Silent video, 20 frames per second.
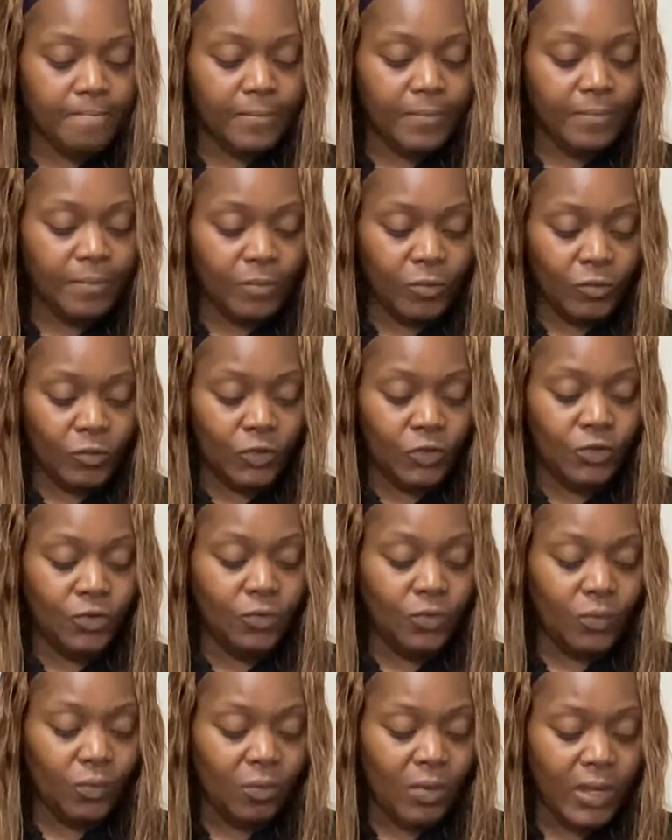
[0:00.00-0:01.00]
I want you
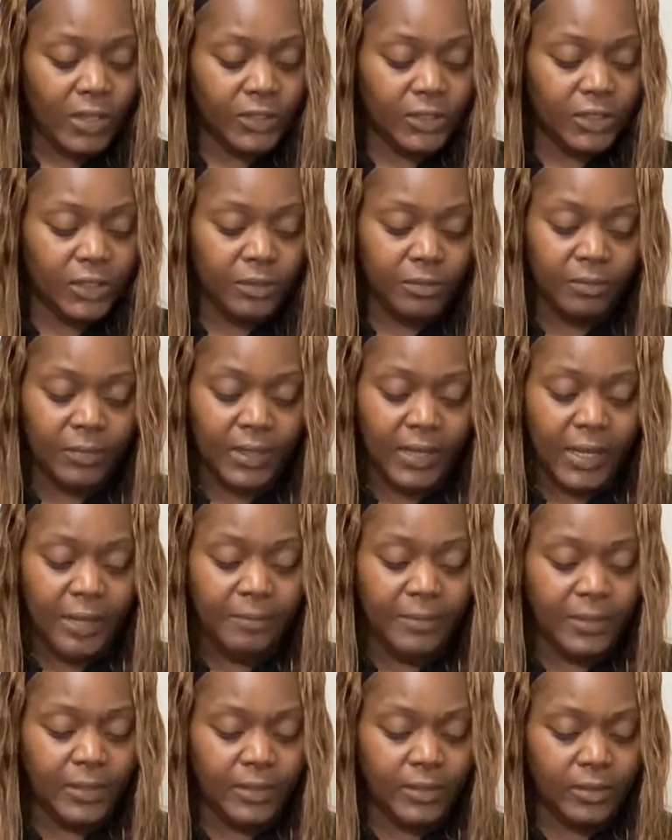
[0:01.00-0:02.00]
to watch some
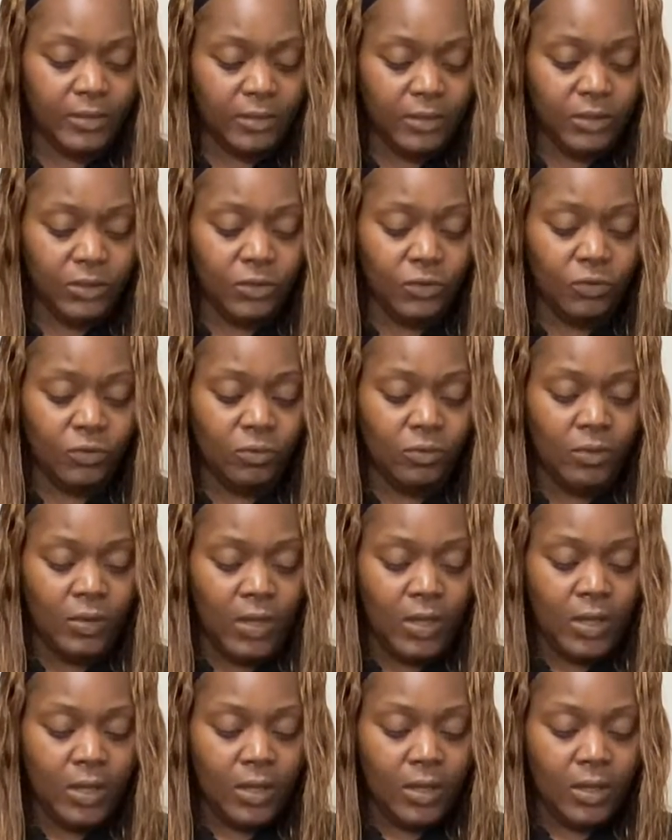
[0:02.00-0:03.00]
comedy and do
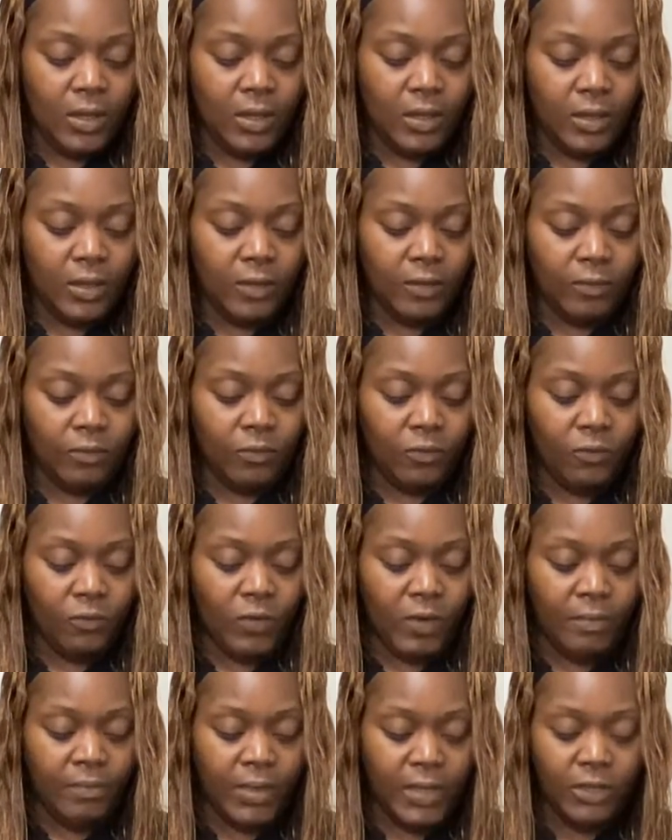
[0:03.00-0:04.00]
um,
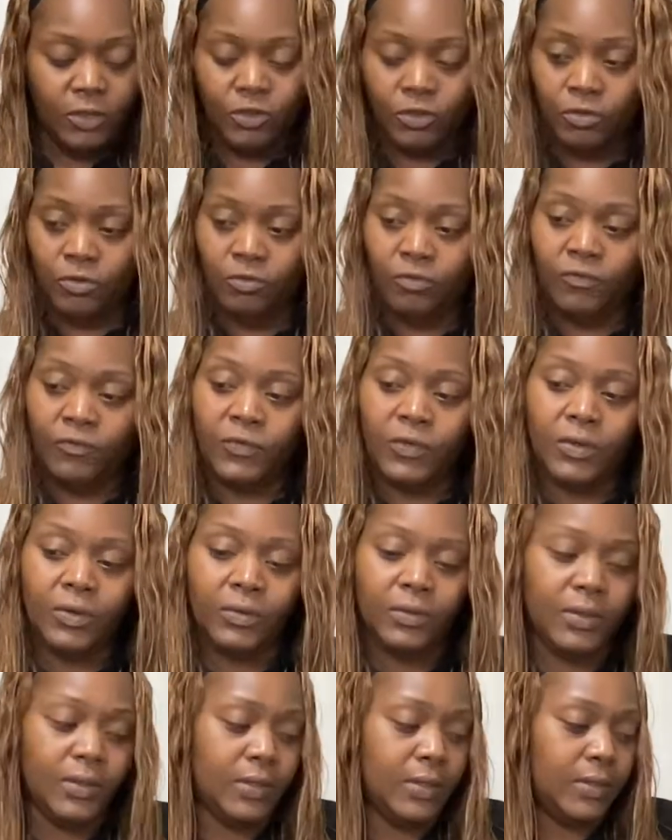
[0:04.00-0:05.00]
what makes you feel
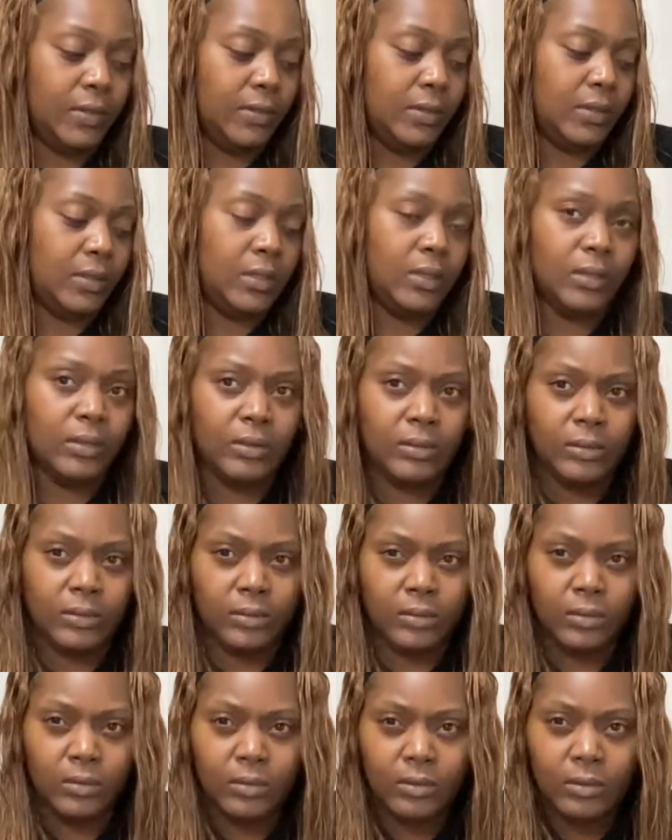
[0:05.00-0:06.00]
good.
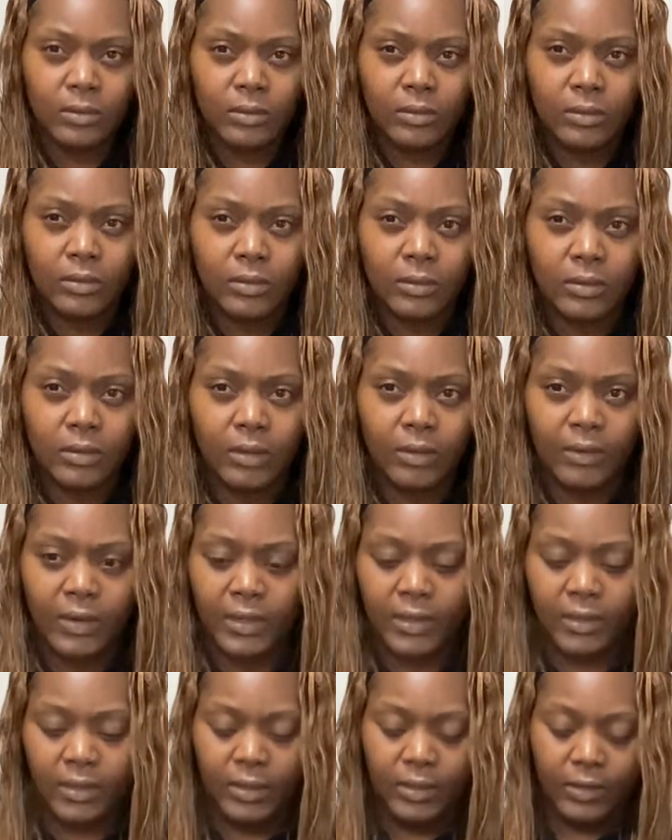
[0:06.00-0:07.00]
All
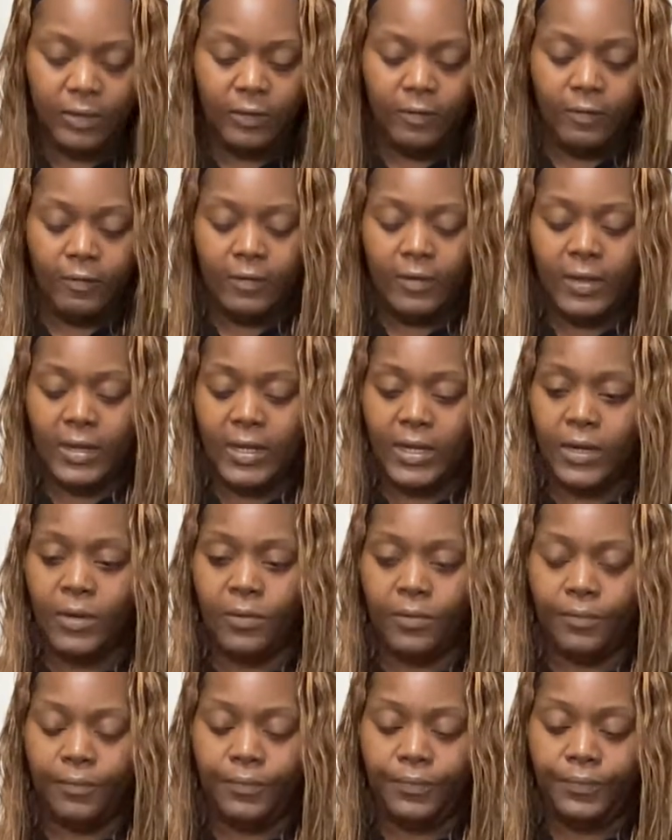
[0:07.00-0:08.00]
right, I gotta go.